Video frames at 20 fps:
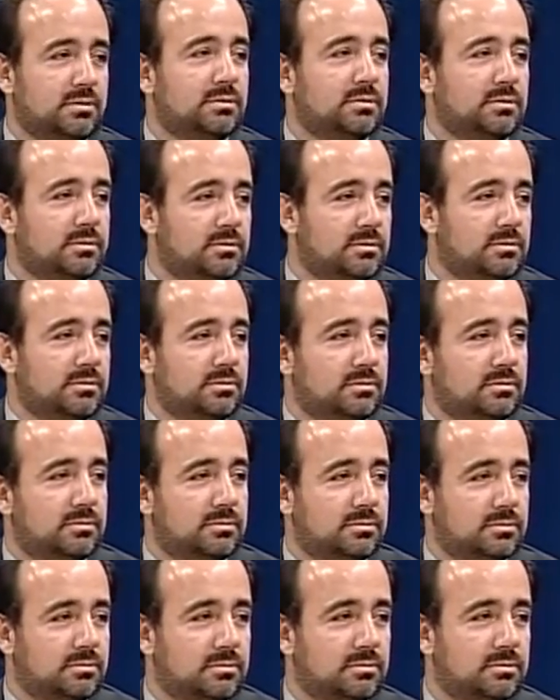So it's very similar
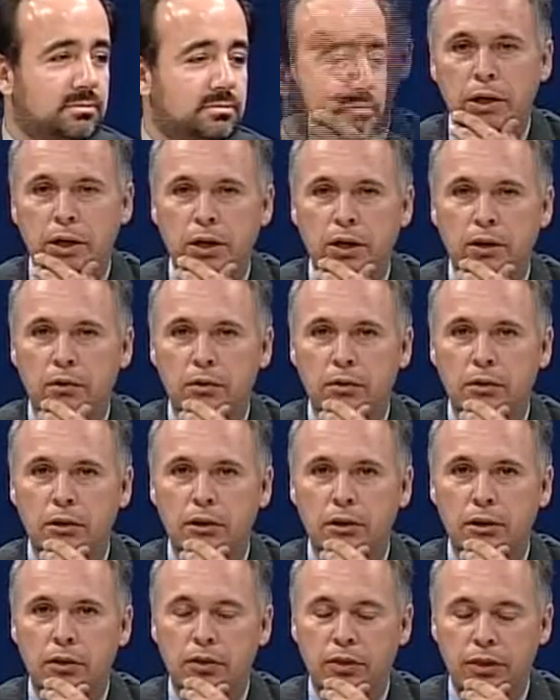to, you know,
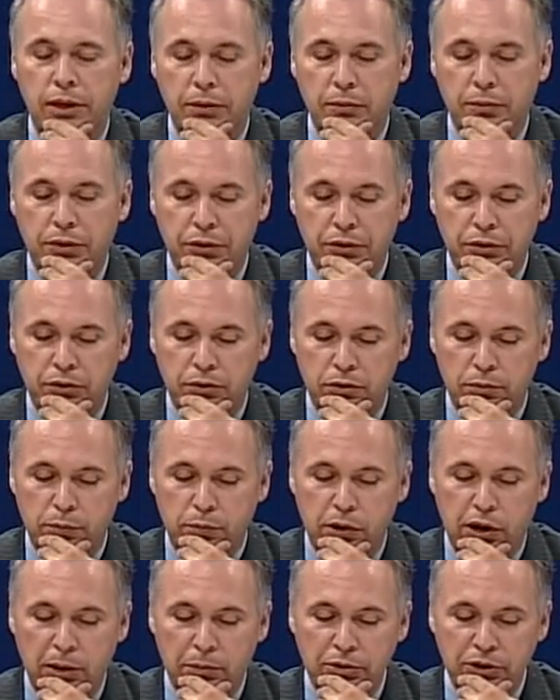the thing where you
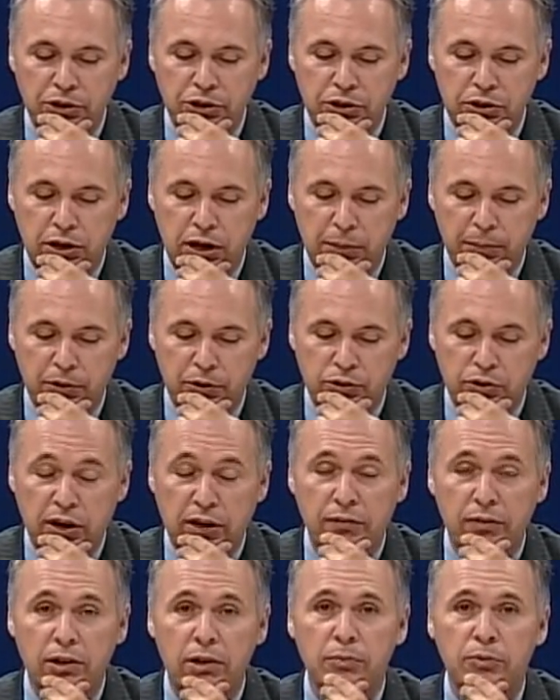probably should not be
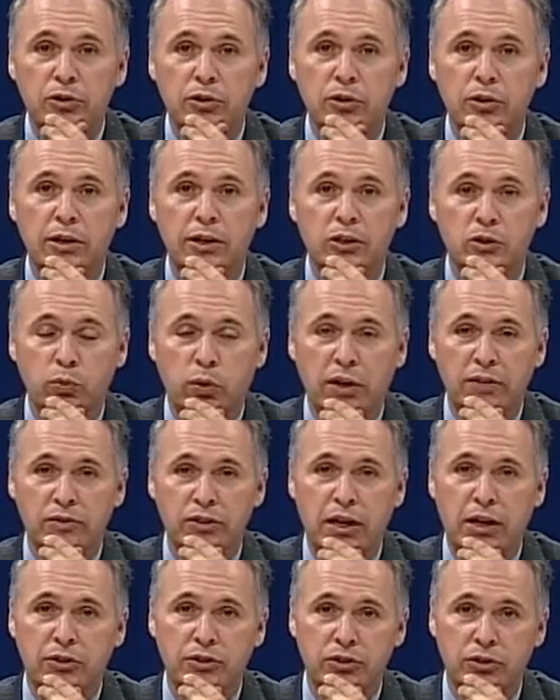driving up to your
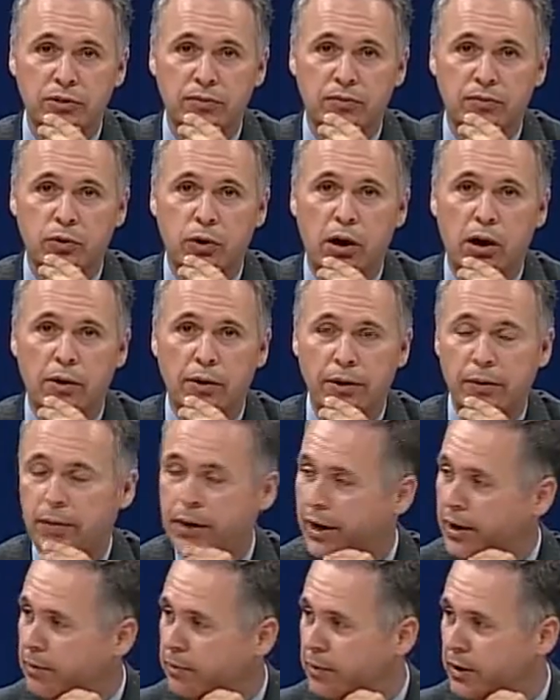ex-wife's house in a Ferrari,
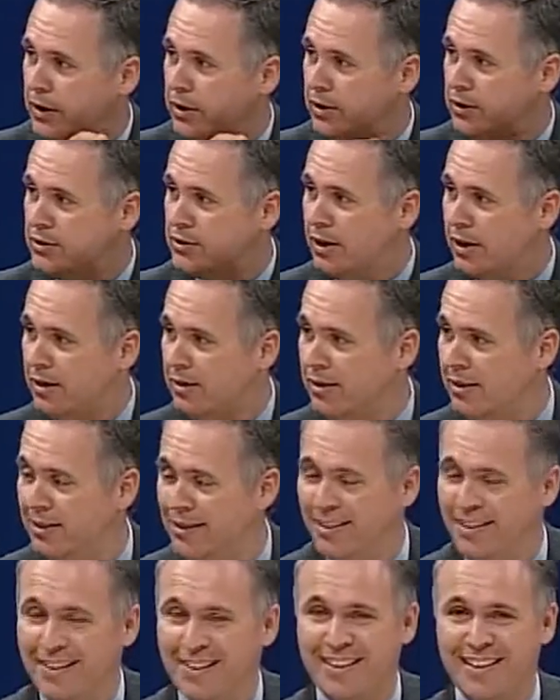right? Because
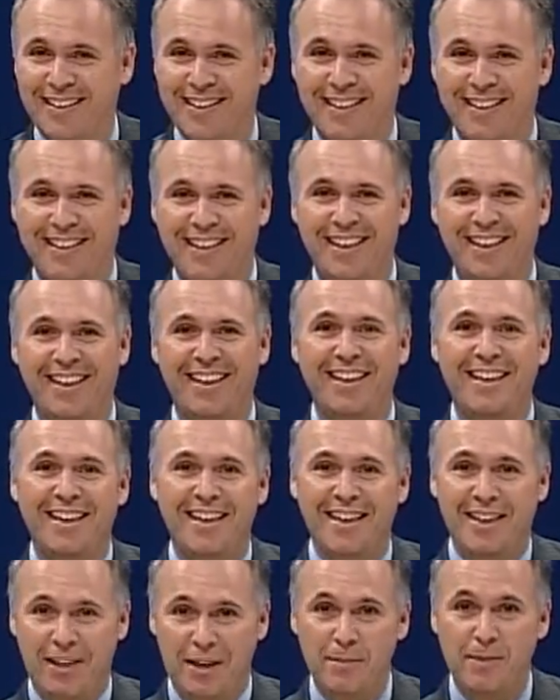
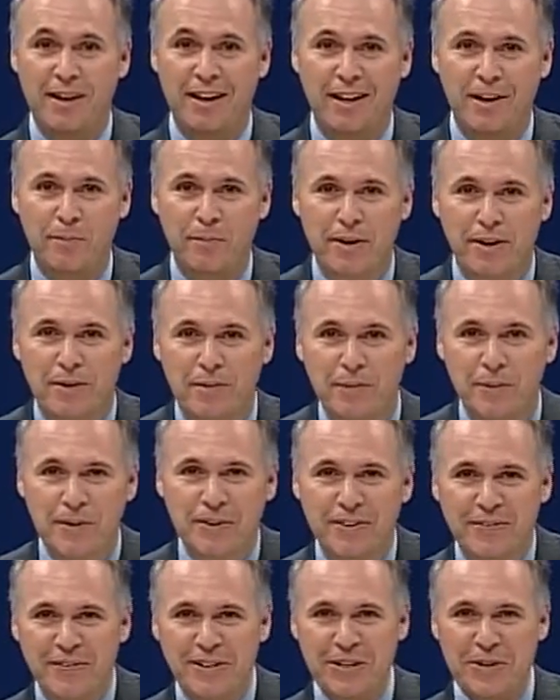you may get a bigger
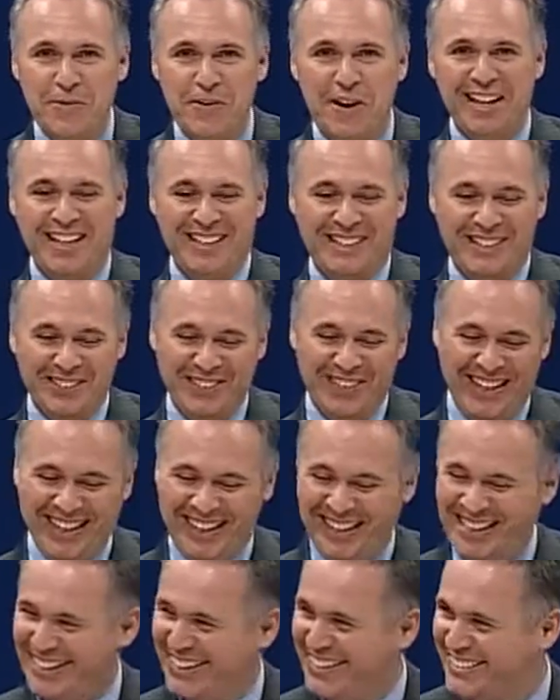bill than what you want it to be.
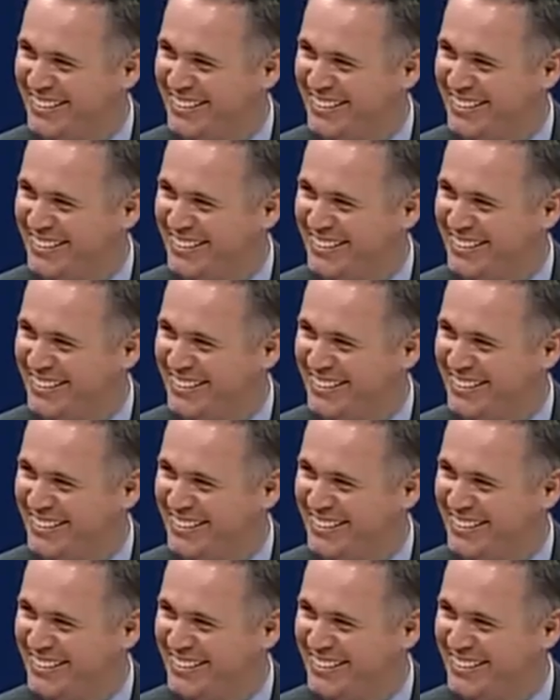